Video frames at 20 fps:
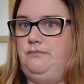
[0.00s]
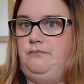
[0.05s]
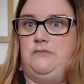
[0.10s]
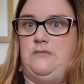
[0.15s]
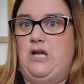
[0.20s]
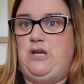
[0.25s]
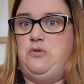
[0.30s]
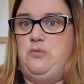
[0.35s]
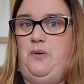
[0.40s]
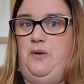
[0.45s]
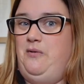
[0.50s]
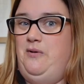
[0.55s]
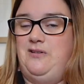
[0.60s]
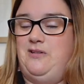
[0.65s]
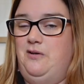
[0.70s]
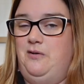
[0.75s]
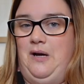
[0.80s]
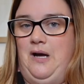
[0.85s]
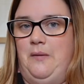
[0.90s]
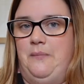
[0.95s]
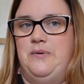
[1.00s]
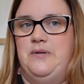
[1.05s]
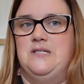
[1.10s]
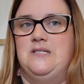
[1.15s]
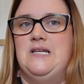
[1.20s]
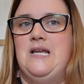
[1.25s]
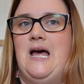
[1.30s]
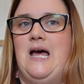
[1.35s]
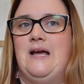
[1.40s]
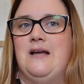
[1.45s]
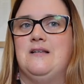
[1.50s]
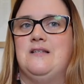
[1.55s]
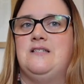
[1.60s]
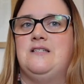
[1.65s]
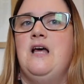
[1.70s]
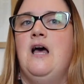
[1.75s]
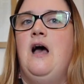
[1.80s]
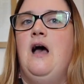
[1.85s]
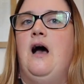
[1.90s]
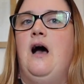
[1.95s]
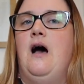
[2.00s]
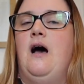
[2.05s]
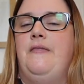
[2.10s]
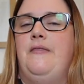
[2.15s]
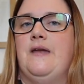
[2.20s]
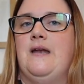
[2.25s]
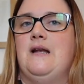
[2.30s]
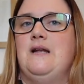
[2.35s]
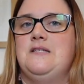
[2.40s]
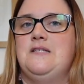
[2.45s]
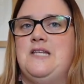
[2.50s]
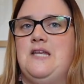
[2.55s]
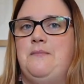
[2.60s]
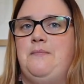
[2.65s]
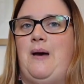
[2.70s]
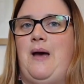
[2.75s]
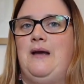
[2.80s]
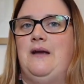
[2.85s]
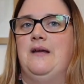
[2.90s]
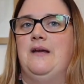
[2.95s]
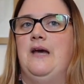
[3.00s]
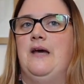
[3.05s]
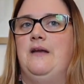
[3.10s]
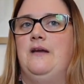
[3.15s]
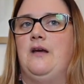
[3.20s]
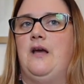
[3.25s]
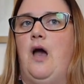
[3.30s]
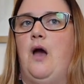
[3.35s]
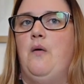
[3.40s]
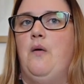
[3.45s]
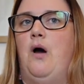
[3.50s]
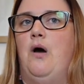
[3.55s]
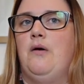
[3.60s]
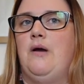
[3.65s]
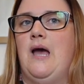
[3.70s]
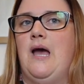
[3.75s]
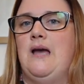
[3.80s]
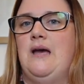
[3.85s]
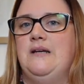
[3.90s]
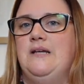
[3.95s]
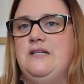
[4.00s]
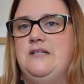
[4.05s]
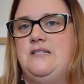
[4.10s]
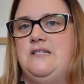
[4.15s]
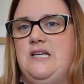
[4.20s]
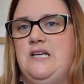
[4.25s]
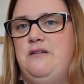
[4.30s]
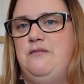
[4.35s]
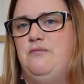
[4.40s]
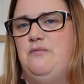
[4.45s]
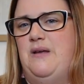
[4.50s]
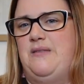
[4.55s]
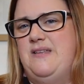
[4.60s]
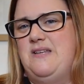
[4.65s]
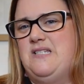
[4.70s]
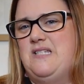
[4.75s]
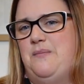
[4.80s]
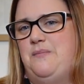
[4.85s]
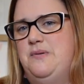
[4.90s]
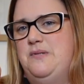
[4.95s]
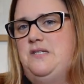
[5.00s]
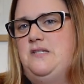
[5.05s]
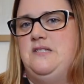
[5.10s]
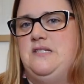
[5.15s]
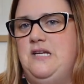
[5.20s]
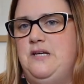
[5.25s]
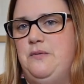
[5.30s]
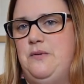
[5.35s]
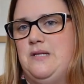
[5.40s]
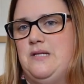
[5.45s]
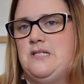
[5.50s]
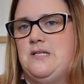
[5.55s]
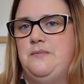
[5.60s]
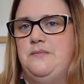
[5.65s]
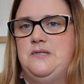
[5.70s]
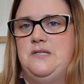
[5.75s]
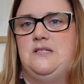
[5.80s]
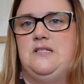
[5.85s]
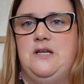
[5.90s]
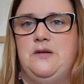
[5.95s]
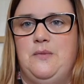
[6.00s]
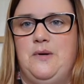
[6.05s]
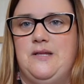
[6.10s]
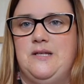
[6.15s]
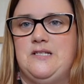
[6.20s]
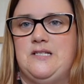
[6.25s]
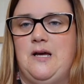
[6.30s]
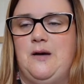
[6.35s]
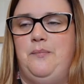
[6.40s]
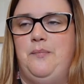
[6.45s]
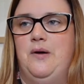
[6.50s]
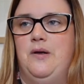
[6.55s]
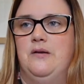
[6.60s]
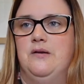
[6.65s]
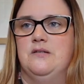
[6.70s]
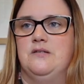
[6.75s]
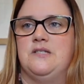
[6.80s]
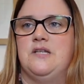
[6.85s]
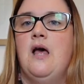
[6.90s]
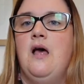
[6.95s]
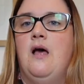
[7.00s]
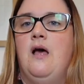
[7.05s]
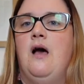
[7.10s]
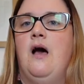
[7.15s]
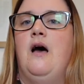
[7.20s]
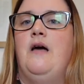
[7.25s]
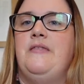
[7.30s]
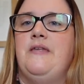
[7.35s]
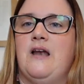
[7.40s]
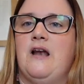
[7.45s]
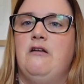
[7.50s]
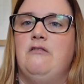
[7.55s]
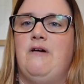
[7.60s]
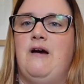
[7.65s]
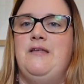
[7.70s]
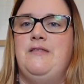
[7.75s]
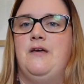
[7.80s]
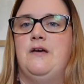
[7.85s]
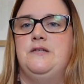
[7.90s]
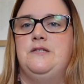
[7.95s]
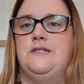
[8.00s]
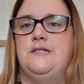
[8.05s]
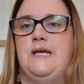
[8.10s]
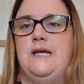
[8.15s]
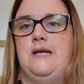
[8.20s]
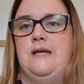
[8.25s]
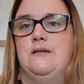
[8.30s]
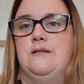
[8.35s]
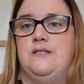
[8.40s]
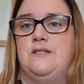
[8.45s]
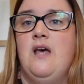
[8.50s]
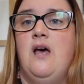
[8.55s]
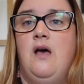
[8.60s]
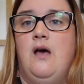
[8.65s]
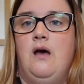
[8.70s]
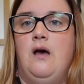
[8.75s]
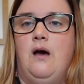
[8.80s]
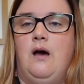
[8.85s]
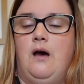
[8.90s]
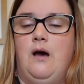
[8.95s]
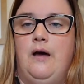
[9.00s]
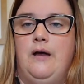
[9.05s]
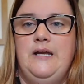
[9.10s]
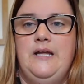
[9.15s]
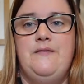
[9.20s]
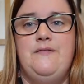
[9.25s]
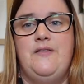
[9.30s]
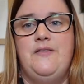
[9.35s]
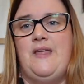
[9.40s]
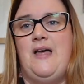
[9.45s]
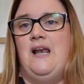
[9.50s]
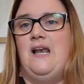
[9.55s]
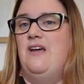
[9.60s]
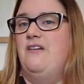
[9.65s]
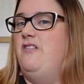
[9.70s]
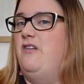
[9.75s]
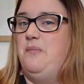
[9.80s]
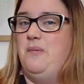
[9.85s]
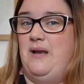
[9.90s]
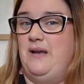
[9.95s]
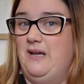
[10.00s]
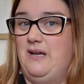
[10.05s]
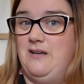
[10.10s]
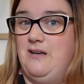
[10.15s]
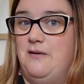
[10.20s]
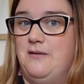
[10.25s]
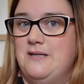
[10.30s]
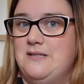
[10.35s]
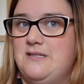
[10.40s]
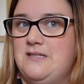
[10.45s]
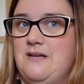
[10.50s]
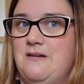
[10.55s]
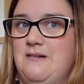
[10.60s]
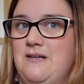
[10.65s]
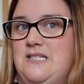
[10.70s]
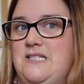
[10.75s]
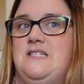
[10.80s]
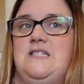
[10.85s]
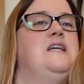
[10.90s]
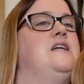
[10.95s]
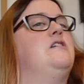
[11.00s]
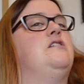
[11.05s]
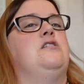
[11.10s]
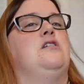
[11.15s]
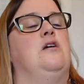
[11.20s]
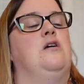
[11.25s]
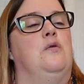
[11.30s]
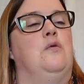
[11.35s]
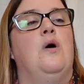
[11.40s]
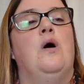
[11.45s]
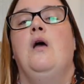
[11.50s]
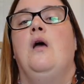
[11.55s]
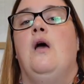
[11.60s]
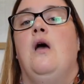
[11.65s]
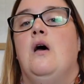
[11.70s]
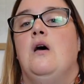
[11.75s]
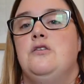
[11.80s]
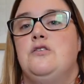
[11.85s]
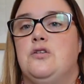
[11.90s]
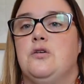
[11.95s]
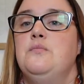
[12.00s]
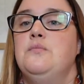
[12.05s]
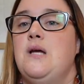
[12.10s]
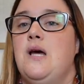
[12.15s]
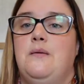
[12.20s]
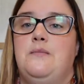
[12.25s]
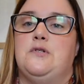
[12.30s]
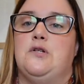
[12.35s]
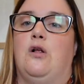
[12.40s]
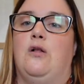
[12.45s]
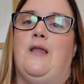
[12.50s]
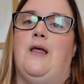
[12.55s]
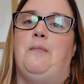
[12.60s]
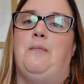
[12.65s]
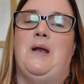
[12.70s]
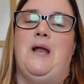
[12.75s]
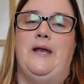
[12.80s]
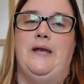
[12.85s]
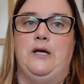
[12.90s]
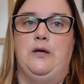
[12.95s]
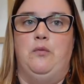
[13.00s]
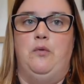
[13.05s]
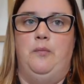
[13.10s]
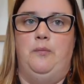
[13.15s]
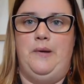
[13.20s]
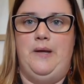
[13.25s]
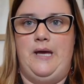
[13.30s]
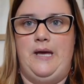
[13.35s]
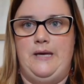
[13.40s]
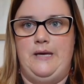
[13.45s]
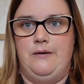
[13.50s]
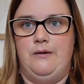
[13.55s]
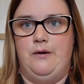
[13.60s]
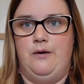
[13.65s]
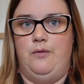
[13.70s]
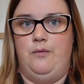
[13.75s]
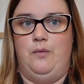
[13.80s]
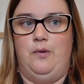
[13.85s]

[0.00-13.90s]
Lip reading: get to a point where I don't know what happens next, and then I'll sit back and kind of go, okay, I need a scene where this happens, a scene where this happens, a scene where this happens, and then I'll write those scenes. And even that level of planning I don't necessarily stick to. Sometimes all that planning will be,